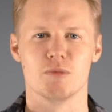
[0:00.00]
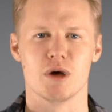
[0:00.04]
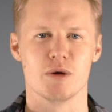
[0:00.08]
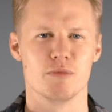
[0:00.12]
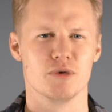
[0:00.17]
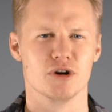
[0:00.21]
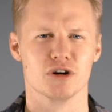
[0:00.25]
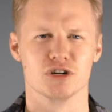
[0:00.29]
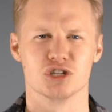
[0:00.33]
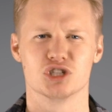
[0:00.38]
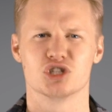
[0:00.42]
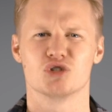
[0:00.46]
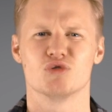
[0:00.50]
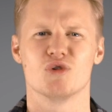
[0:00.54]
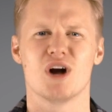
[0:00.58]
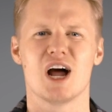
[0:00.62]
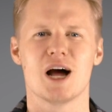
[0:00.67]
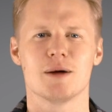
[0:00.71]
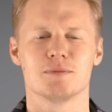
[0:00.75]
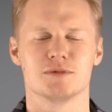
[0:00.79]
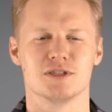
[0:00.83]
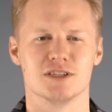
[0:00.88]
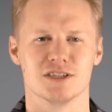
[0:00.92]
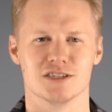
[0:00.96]
maybe you're
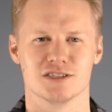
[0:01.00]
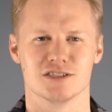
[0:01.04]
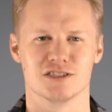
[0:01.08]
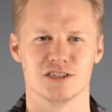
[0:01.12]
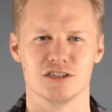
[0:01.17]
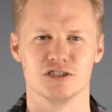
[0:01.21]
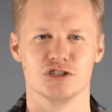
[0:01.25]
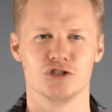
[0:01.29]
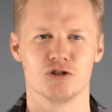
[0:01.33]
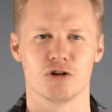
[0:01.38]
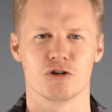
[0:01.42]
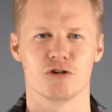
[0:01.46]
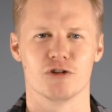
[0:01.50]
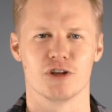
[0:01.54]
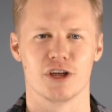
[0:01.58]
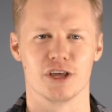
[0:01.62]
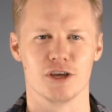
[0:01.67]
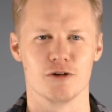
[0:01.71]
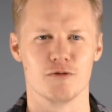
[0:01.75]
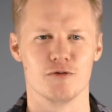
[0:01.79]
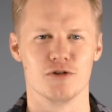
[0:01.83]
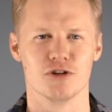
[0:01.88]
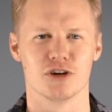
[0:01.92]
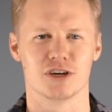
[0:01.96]
trapped in a sin struggle
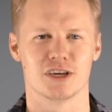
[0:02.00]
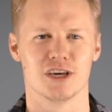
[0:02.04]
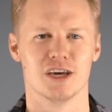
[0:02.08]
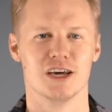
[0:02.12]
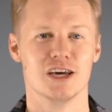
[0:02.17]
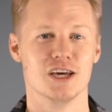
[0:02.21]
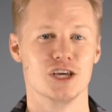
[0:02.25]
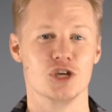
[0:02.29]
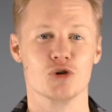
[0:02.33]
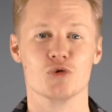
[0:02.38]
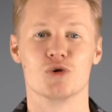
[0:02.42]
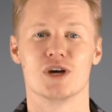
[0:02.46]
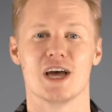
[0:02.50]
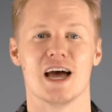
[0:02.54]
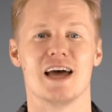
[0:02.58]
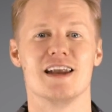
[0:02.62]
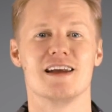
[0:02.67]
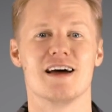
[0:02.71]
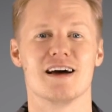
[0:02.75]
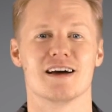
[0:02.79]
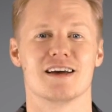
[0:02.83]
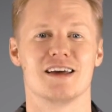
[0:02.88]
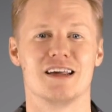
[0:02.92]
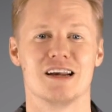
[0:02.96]
that you feel like you
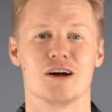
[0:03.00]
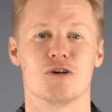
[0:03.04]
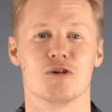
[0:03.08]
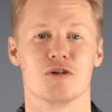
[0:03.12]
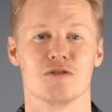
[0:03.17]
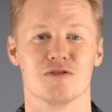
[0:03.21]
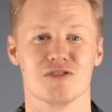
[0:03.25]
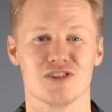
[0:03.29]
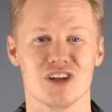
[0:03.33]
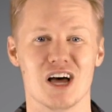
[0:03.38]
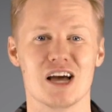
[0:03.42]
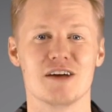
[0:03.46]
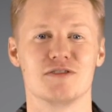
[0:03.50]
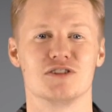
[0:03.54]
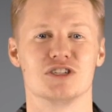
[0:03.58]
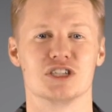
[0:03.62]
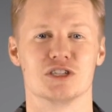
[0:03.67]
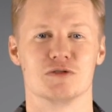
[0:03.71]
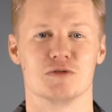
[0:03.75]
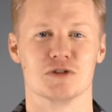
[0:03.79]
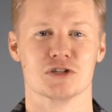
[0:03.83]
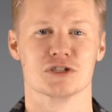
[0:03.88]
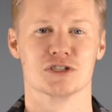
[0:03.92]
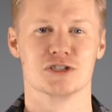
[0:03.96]
cannot get out of. Life
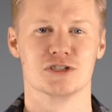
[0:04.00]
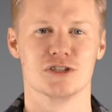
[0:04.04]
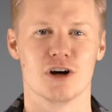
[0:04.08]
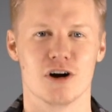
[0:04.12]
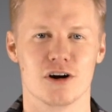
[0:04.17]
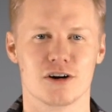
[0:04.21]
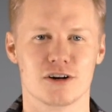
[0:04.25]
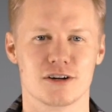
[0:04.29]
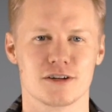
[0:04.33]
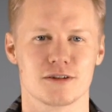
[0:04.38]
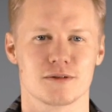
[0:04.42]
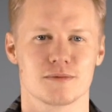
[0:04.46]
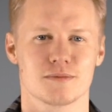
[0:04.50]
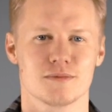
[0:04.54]
just feels dark.